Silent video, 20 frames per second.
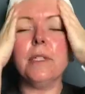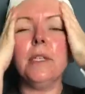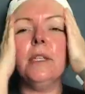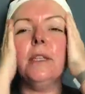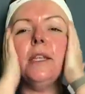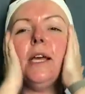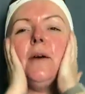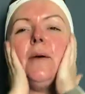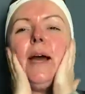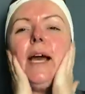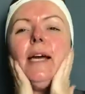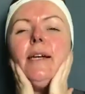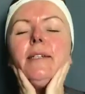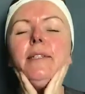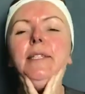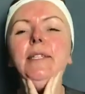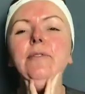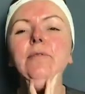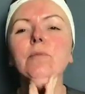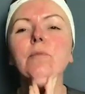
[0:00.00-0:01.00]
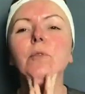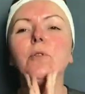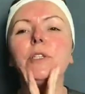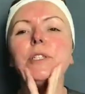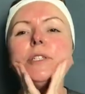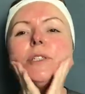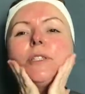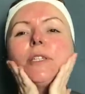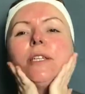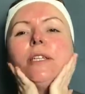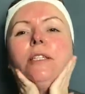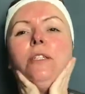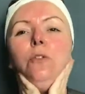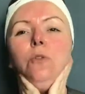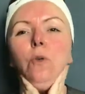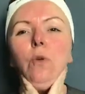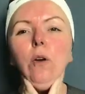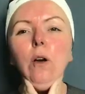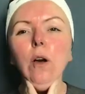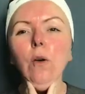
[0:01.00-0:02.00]
Now, Active Moist is an
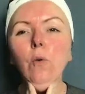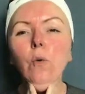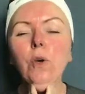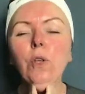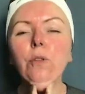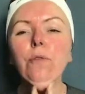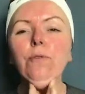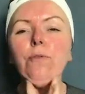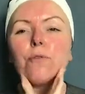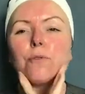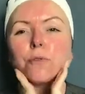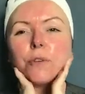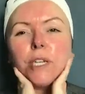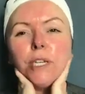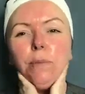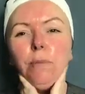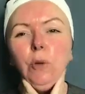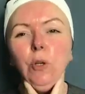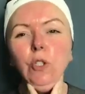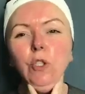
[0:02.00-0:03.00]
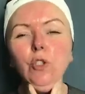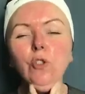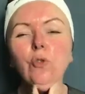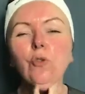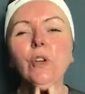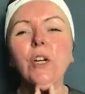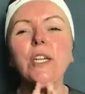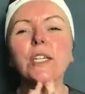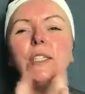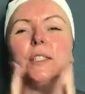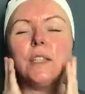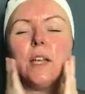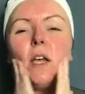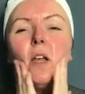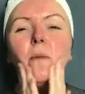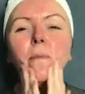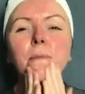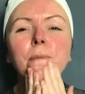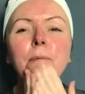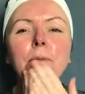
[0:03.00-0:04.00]
oil-free moisturizer.
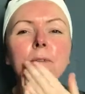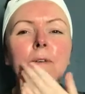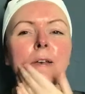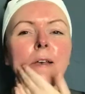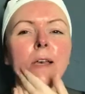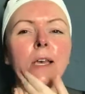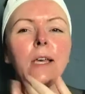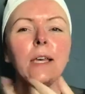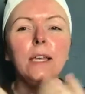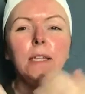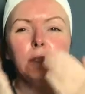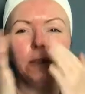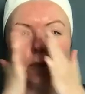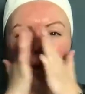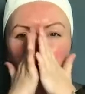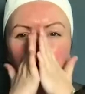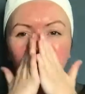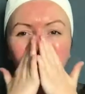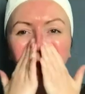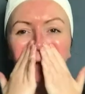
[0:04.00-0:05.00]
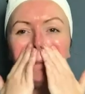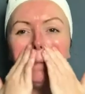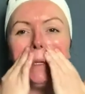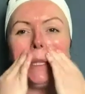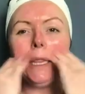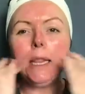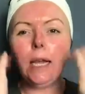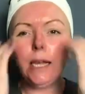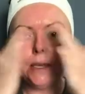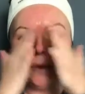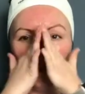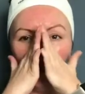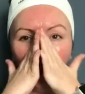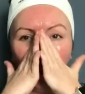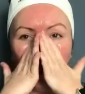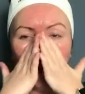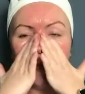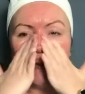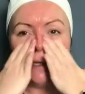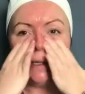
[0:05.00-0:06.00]
It's super
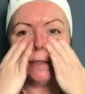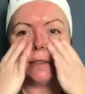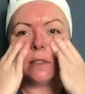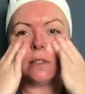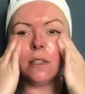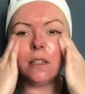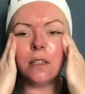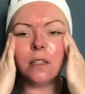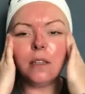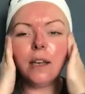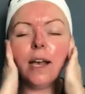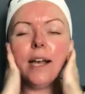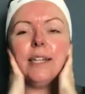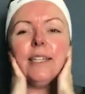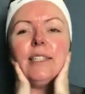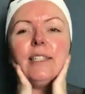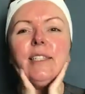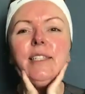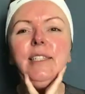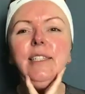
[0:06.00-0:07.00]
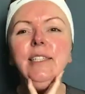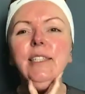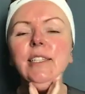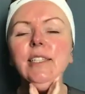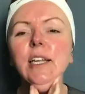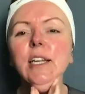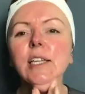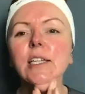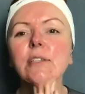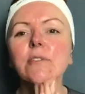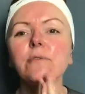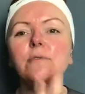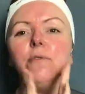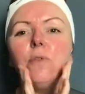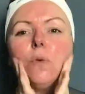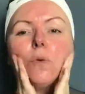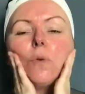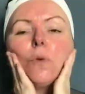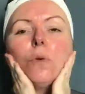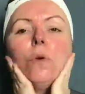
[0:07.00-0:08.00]
lightweight and it's designed
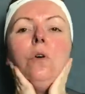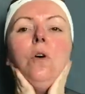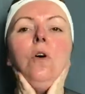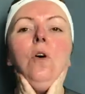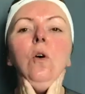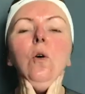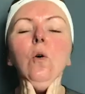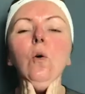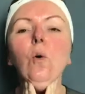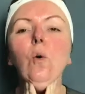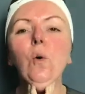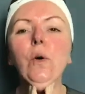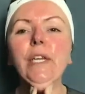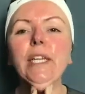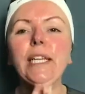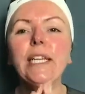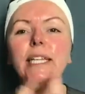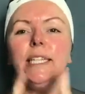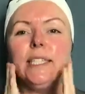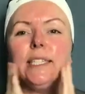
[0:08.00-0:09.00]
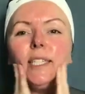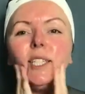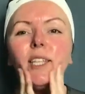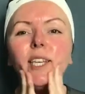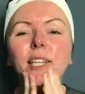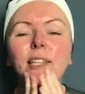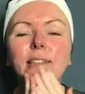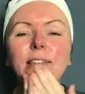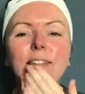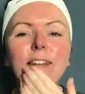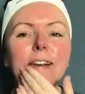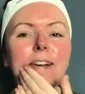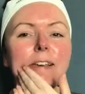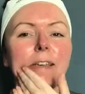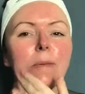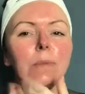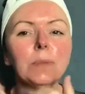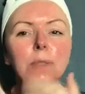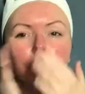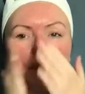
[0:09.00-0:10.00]
for oily skin
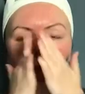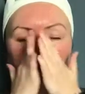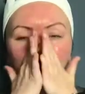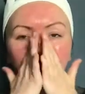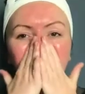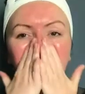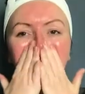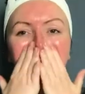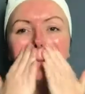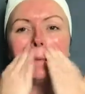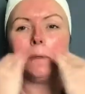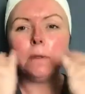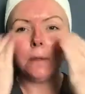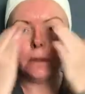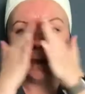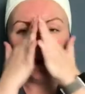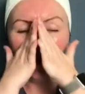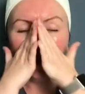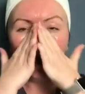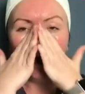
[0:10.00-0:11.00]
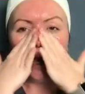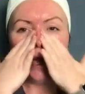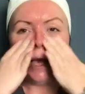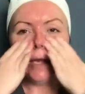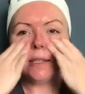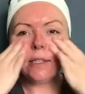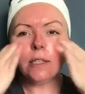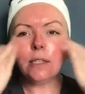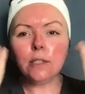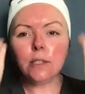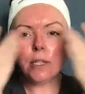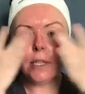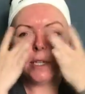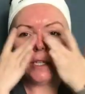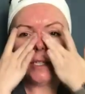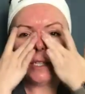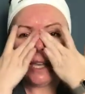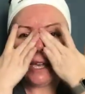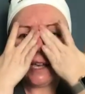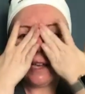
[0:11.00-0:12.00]
types, as it
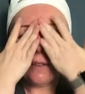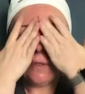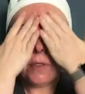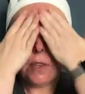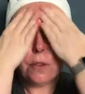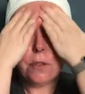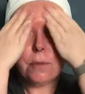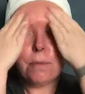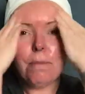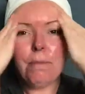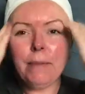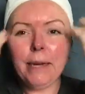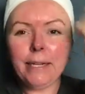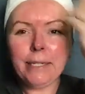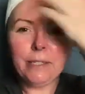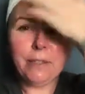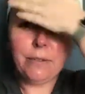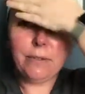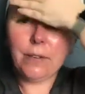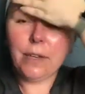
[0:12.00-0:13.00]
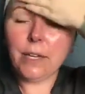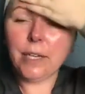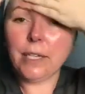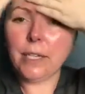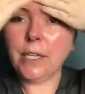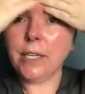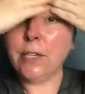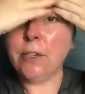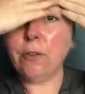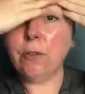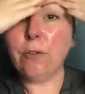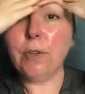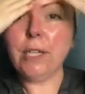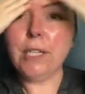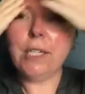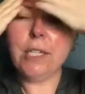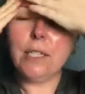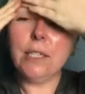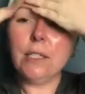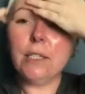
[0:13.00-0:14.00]
does have those mattifying
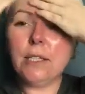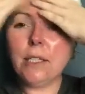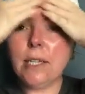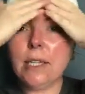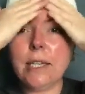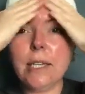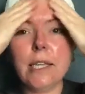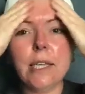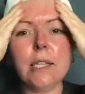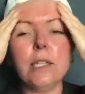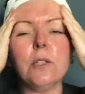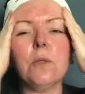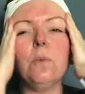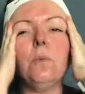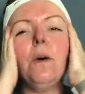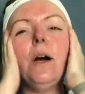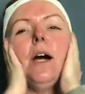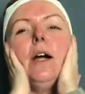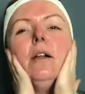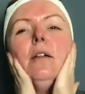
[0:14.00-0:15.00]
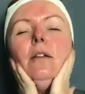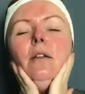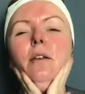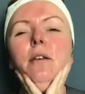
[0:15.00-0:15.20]
ingredients in it as well.